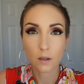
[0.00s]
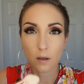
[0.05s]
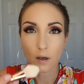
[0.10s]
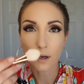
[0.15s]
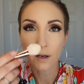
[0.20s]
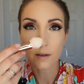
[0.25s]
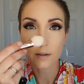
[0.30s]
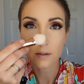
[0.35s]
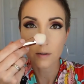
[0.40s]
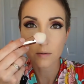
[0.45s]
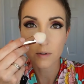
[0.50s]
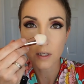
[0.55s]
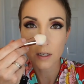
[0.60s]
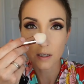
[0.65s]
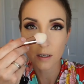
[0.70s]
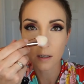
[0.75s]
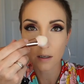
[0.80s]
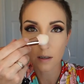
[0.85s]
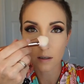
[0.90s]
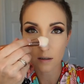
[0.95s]
I also
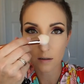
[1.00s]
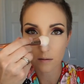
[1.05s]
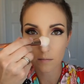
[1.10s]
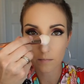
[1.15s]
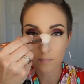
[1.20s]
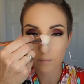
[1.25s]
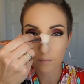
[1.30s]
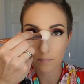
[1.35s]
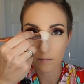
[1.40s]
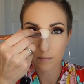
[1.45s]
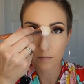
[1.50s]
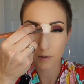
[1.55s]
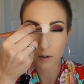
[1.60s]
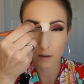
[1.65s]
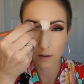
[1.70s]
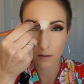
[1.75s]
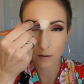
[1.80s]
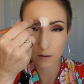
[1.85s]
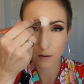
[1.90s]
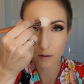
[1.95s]
take it
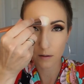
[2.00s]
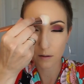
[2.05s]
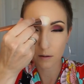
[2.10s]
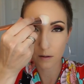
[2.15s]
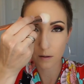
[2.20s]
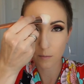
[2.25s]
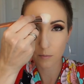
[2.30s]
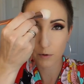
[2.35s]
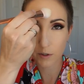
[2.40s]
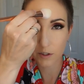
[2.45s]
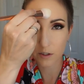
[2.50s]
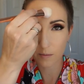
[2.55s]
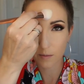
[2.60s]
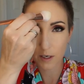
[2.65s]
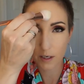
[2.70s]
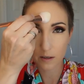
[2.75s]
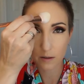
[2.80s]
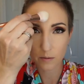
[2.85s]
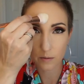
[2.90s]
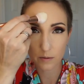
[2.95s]
on the bridge of my
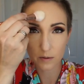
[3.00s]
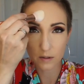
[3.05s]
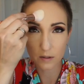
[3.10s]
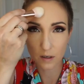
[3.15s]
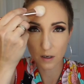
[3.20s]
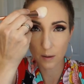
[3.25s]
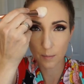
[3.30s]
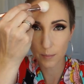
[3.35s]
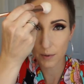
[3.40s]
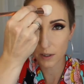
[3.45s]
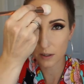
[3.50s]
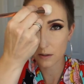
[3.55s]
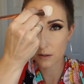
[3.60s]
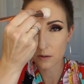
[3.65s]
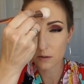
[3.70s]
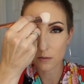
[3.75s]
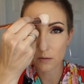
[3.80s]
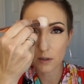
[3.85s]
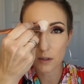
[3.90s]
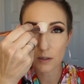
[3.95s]
nose and up
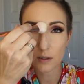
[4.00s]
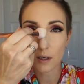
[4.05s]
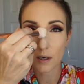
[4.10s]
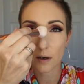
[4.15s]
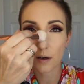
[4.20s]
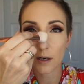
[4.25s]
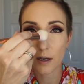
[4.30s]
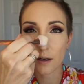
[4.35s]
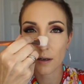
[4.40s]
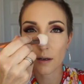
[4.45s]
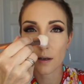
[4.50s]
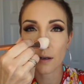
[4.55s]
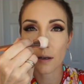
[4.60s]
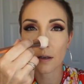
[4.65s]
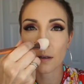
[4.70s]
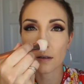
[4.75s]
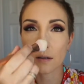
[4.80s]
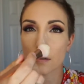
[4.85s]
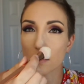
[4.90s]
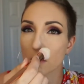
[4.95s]
into this area.
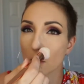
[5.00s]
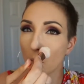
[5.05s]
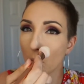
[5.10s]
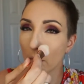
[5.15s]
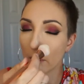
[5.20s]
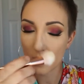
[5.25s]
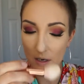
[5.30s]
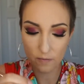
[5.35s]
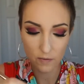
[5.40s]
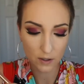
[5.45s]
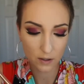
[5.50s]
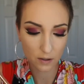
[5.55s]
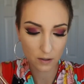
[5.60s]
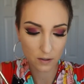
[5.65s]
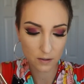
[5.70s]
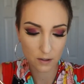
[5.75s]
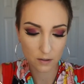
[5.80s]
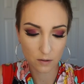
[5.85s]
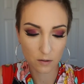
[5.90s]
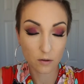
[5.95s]
And don't worry if it
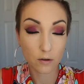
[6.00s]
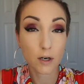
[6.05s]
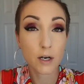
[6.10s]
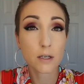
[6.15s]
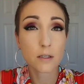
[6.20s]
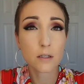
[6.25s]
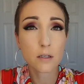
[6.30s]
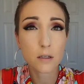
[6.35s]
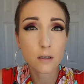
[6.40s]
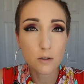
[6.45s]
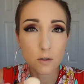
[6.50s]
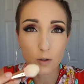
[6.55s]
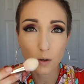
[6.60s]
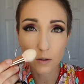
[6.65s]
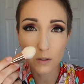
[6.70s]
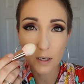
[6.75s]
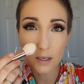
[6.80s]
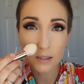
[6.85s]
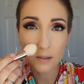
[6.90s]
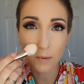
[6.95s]
looks a little crazy because you'll
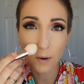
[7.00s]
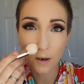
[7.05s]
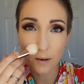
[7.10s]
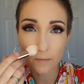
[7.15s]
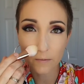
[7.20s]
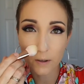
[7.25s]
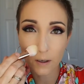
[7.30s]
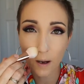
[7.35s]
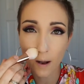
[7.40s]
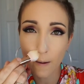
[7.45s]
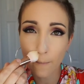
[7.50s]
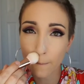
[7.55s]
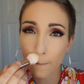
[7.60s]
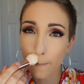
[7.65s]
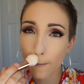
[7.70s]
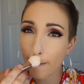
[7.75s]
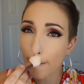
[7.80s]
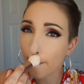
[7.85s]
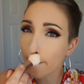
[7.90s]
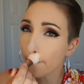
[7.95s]
dust part of it off,
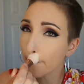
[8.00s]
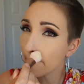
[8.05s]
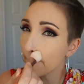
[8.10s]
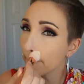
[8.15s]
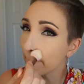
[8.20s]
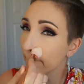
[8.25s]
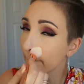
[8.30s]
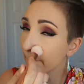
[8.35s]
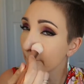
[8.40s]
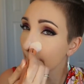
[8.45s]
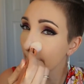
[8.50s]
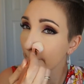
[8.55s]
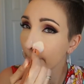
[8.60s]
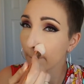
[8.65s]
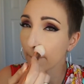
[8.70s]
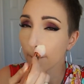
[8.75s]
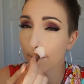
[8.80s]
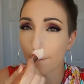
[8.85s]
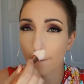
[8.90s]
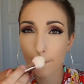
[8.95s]
but
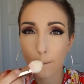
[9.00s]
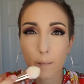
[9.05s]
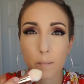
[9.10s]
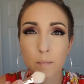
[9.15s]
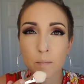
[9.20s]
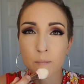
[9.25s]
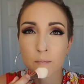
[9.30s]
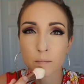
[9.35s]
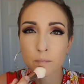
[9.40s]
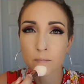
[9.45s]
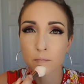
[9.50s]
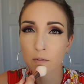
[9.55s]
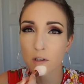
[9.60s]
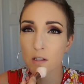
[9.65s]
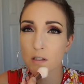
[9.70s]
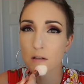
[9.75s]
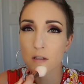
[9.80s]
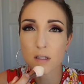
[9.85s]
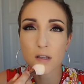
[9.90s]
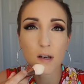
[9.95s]

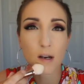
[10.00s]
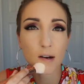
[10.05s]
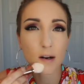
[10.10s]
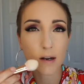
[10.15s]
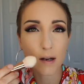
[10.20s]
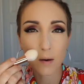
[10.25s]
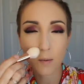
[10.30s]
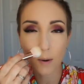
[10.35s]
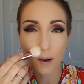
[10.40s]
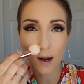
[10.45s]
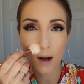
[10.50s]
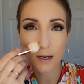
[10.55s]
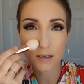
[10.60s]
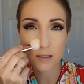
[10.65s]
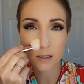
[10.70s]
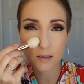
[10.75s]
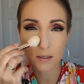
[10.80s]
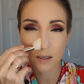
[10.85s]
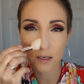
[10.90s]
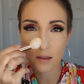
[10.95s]
this is the area where I
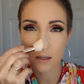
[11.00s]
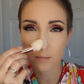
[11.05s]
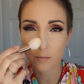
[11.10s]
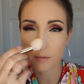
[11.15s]
tend to get the